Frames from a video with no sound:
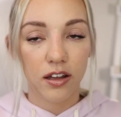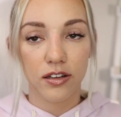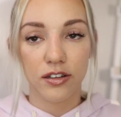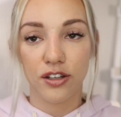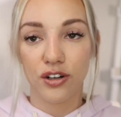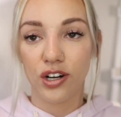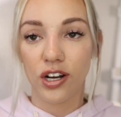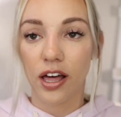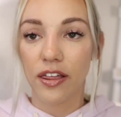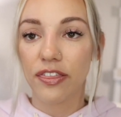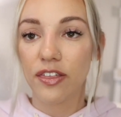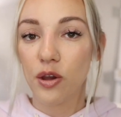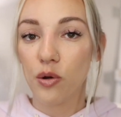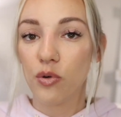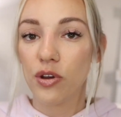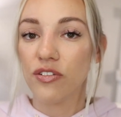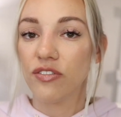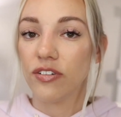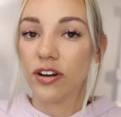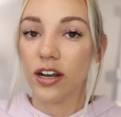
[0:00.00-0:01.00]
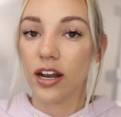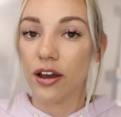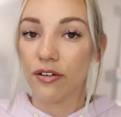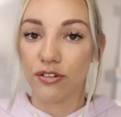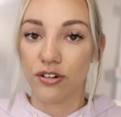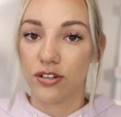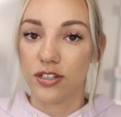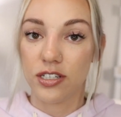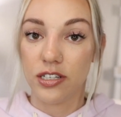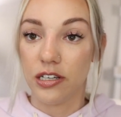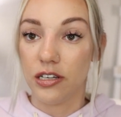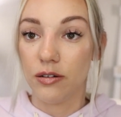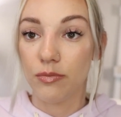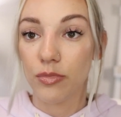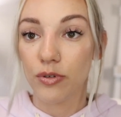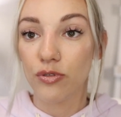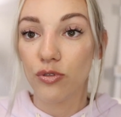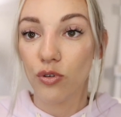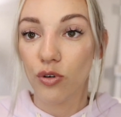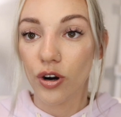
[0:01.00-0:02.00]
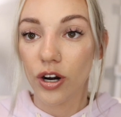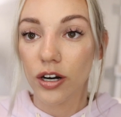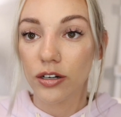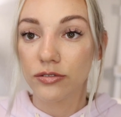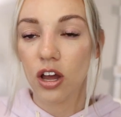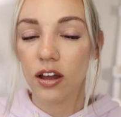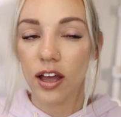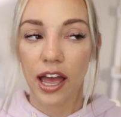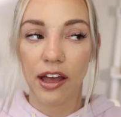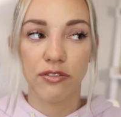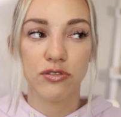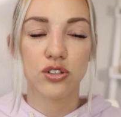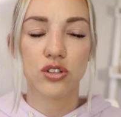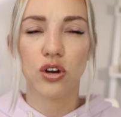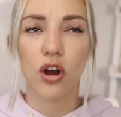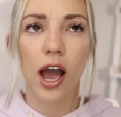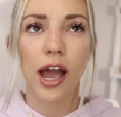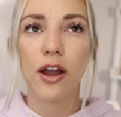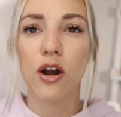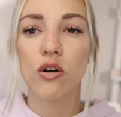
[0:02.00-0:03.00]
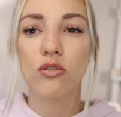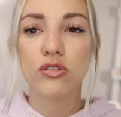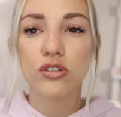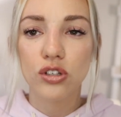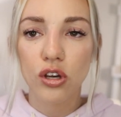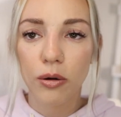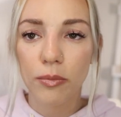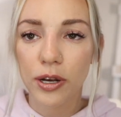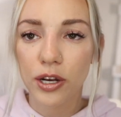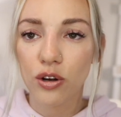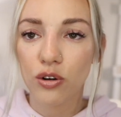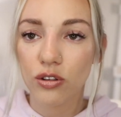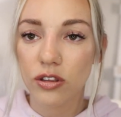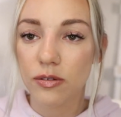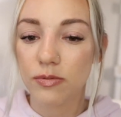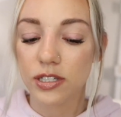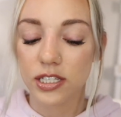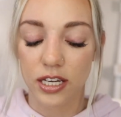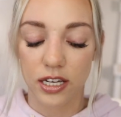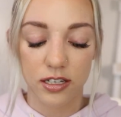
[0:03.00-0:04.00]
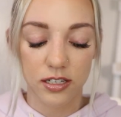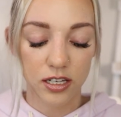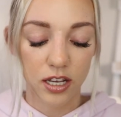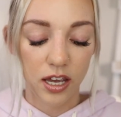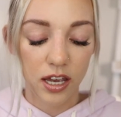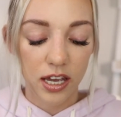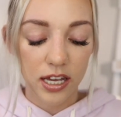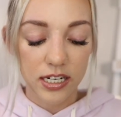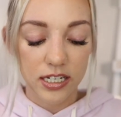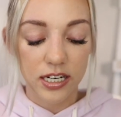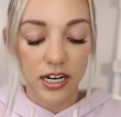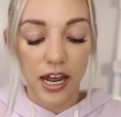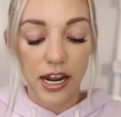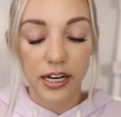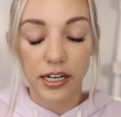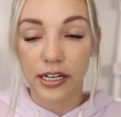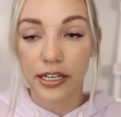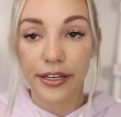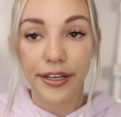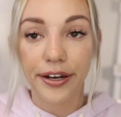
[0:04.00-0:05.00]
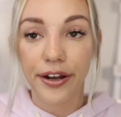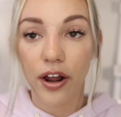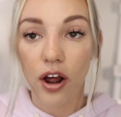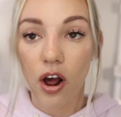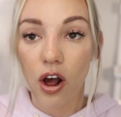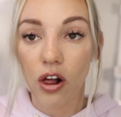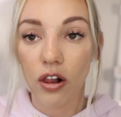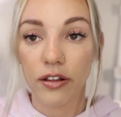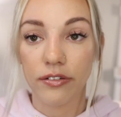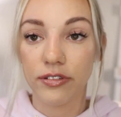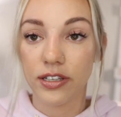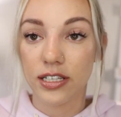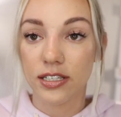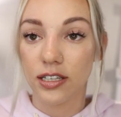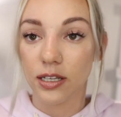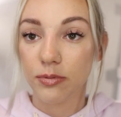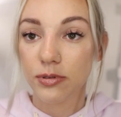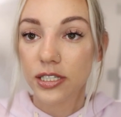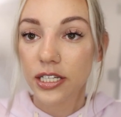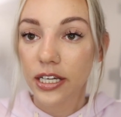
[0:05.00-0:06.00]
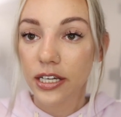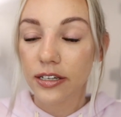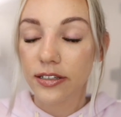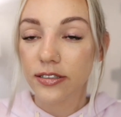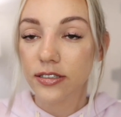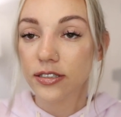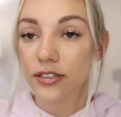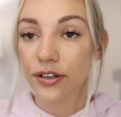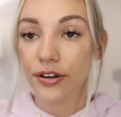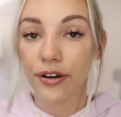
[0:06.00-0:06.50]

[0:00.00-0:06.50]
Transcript: They're nothing we've never seen before. Have so I own so many nude lipsticks. Did I need all of these lipsticks?